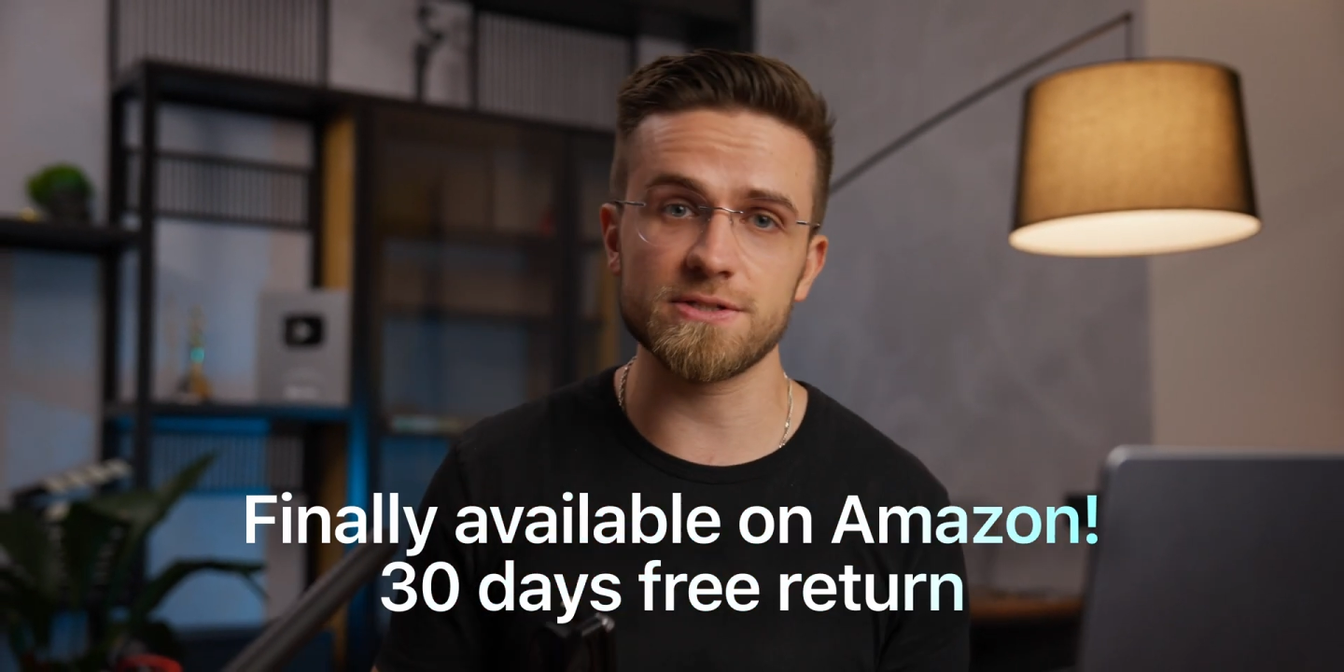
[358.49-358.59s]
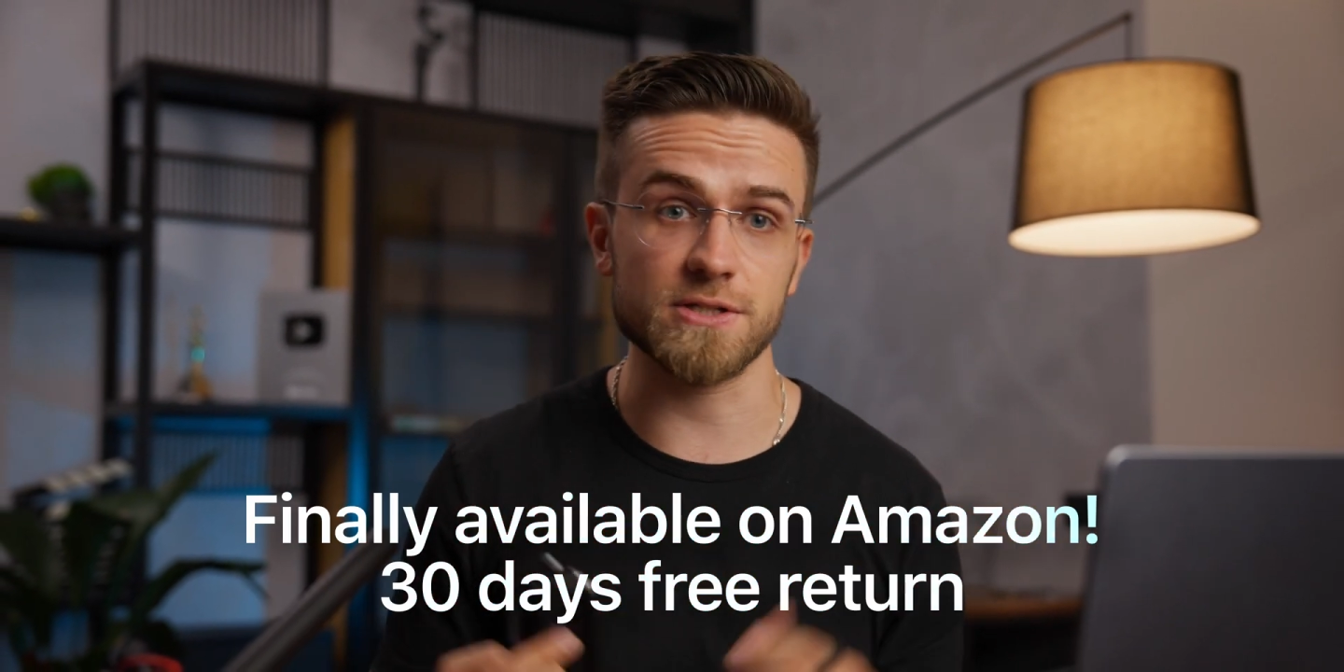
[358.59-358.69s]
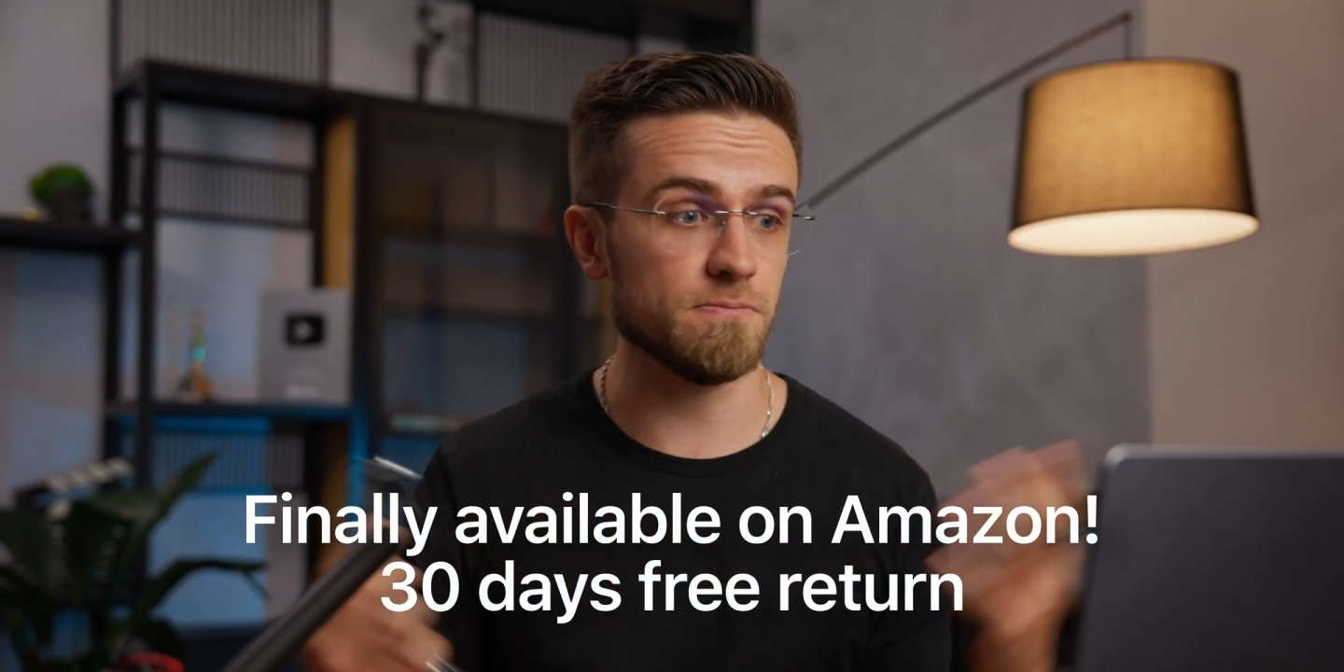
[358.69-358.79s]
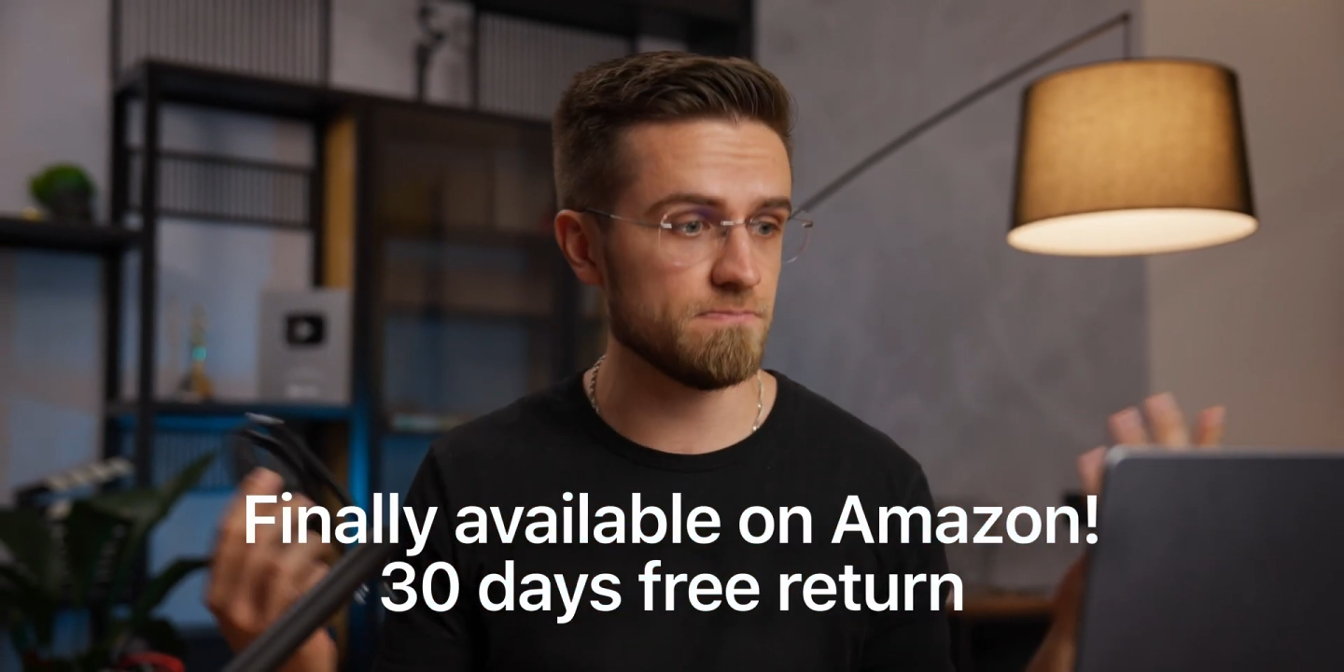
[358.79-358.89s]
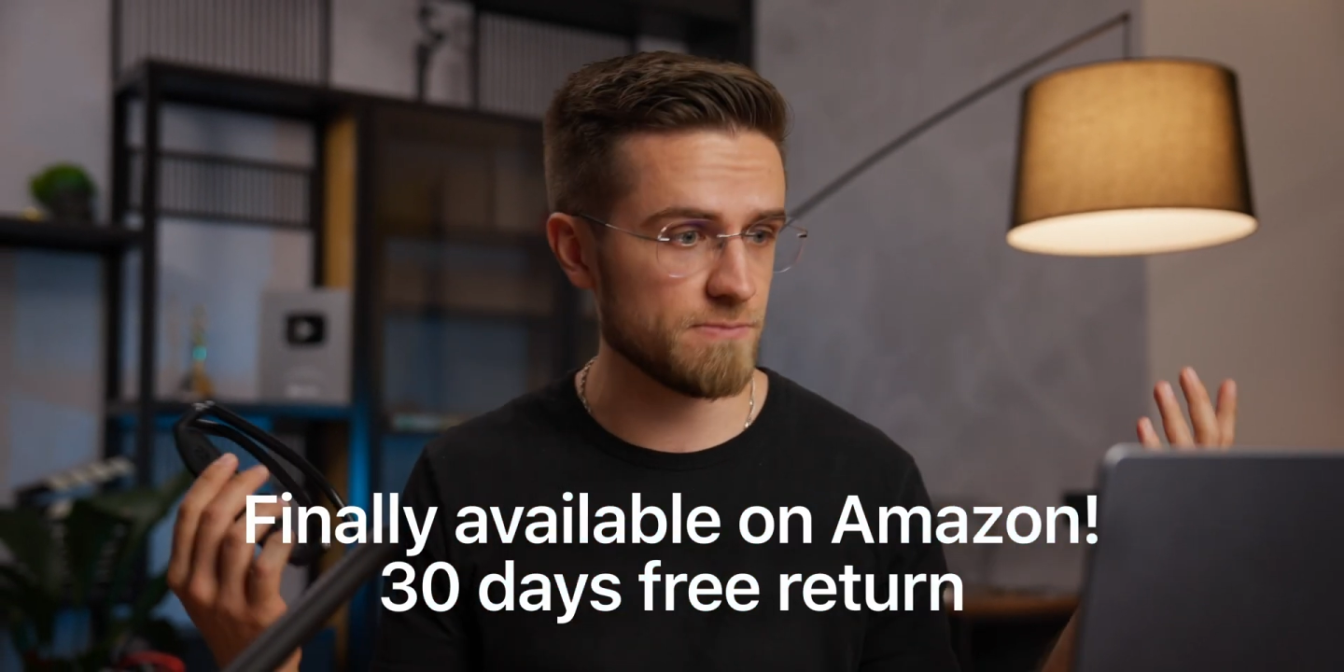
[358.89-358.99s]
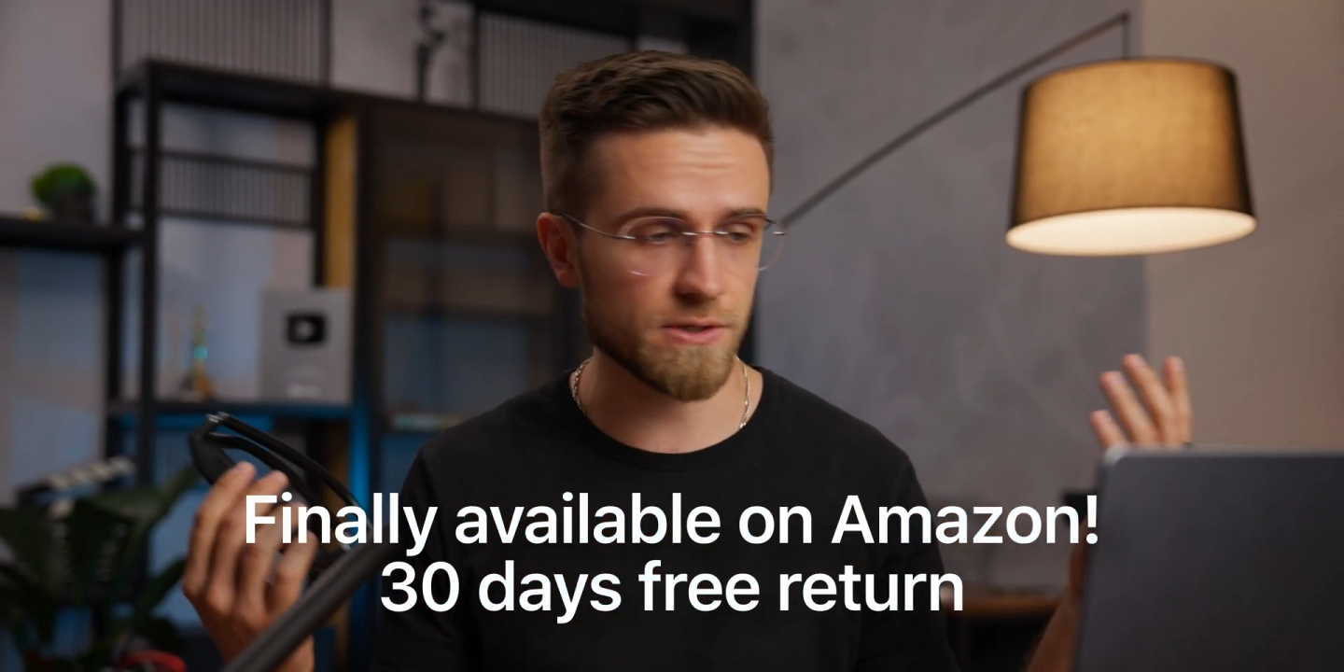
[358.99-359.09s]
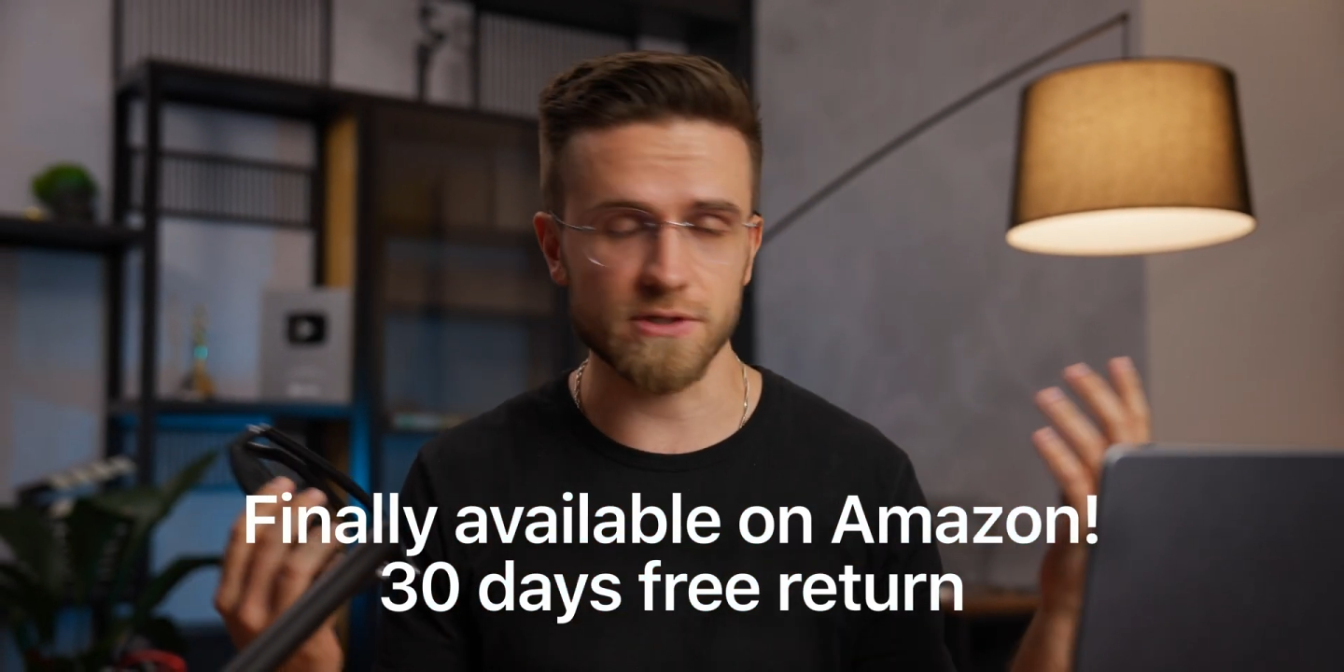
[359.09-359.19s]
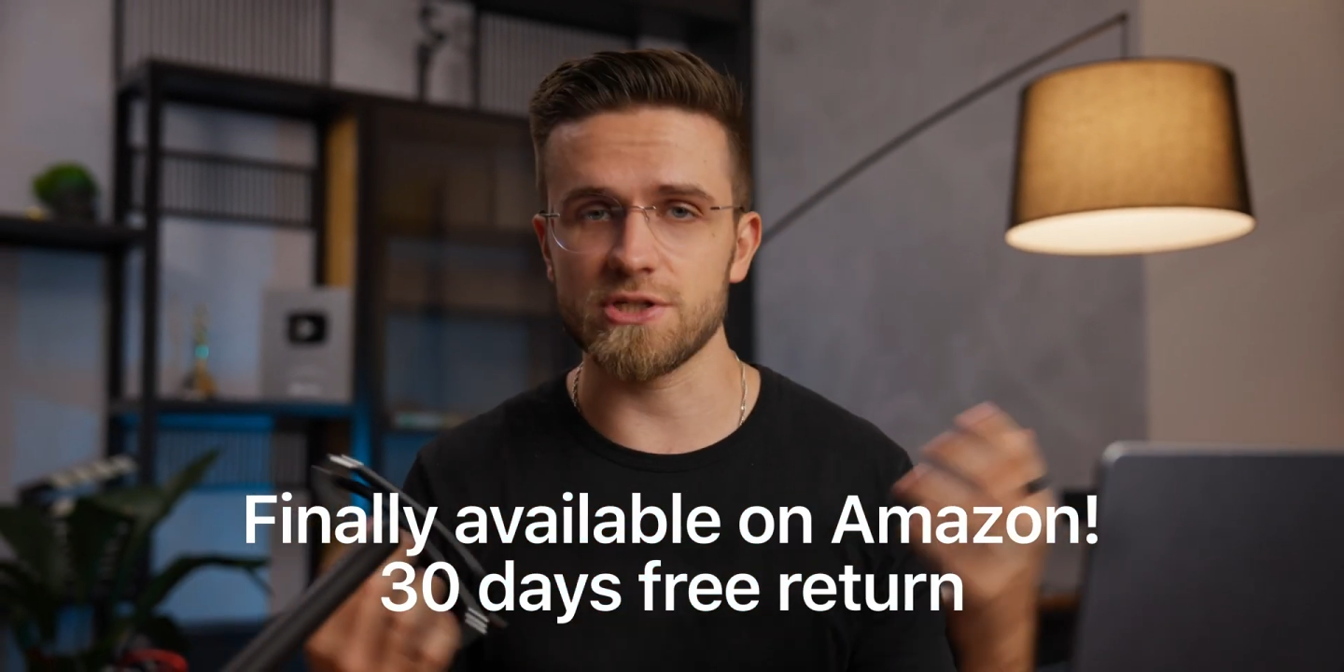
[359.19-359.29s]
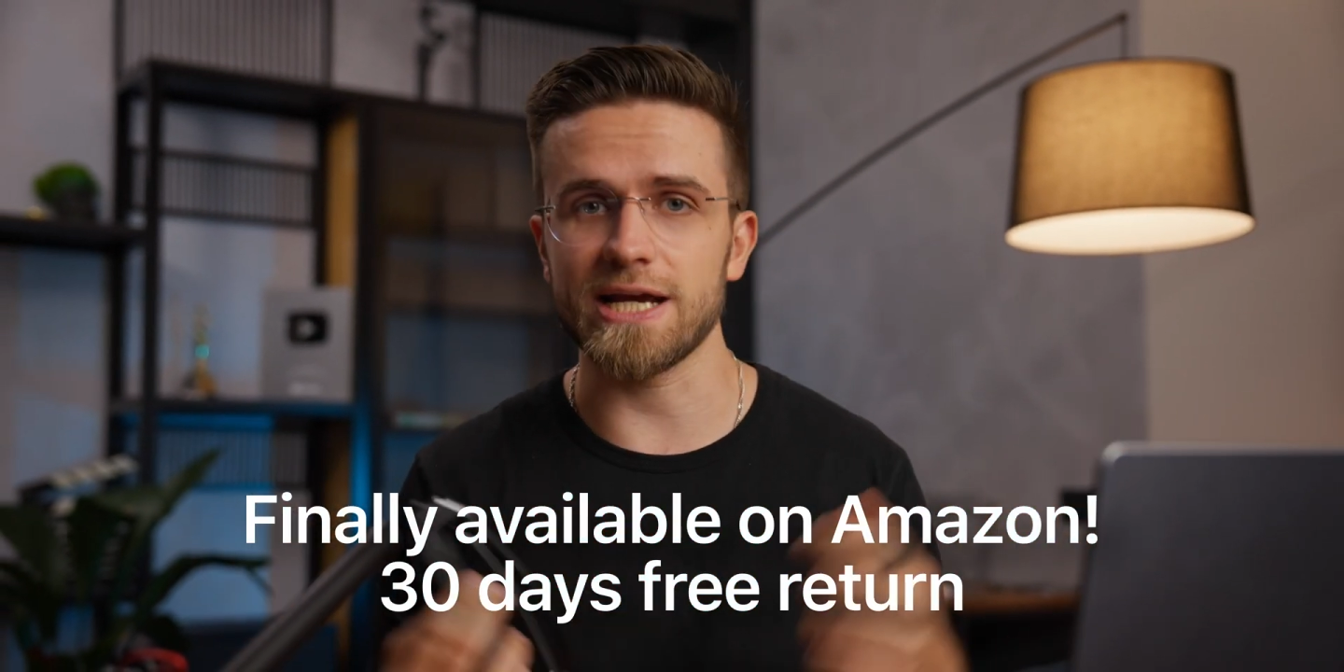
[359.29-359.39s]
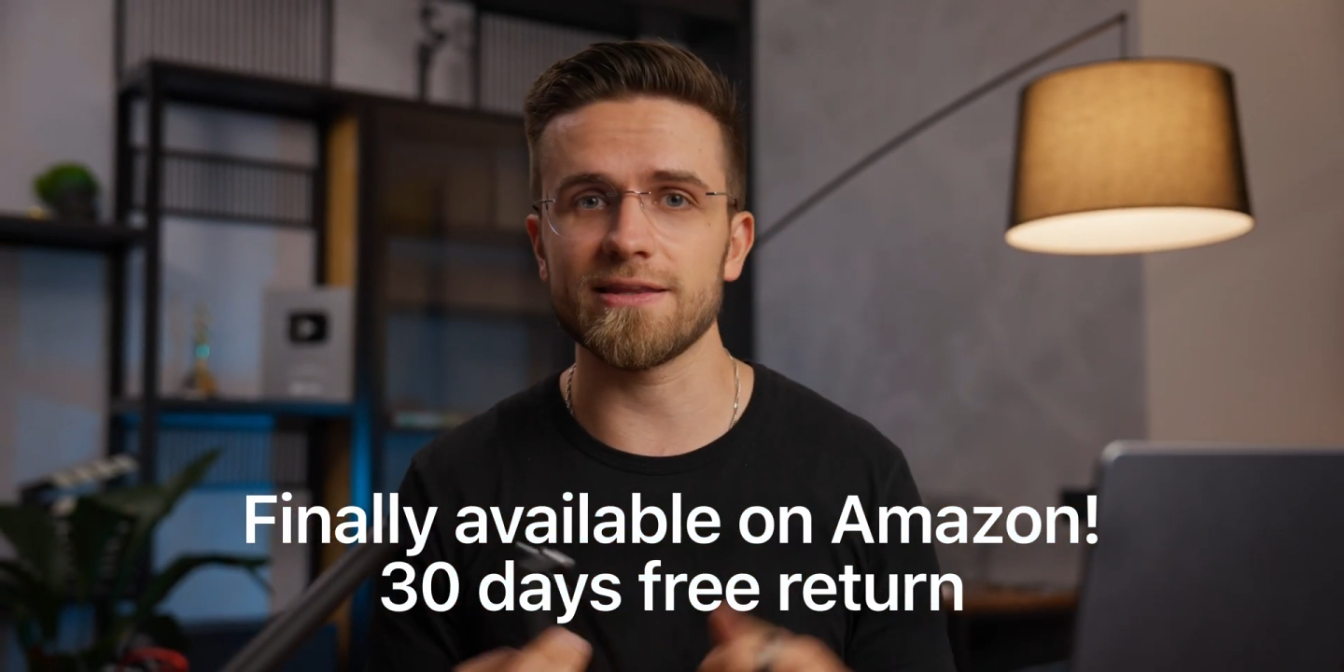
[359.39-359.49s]
so you
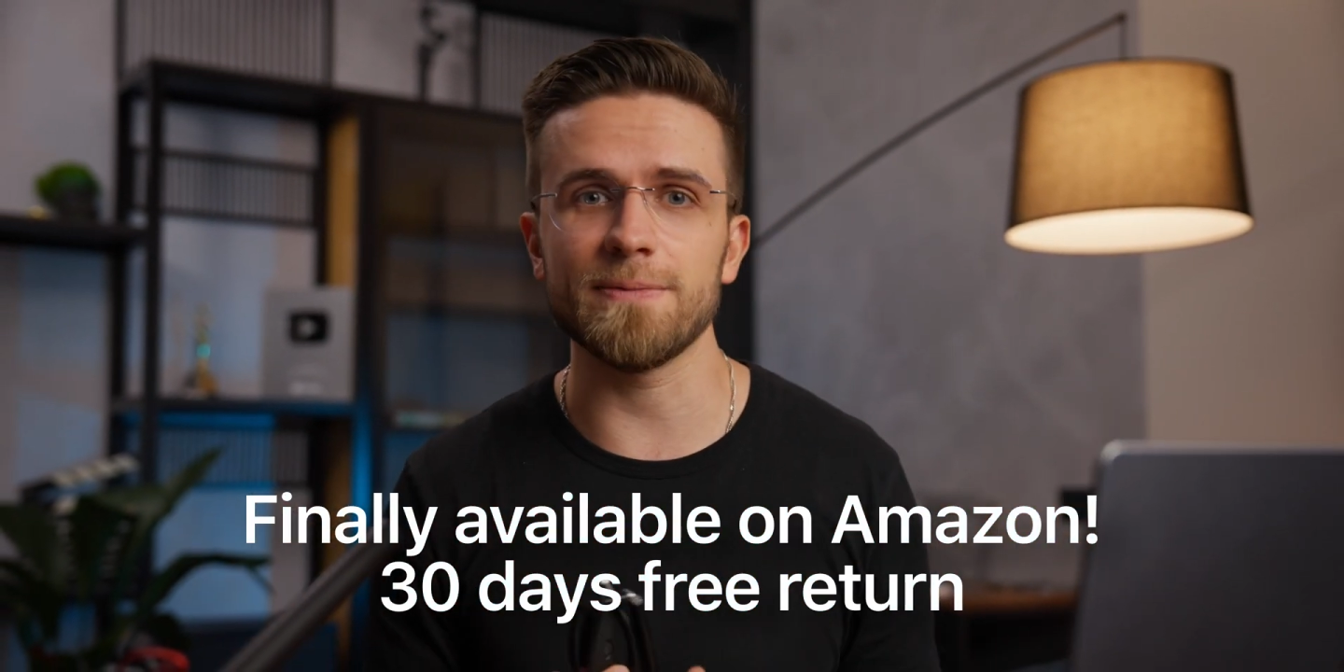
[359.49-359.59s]
can check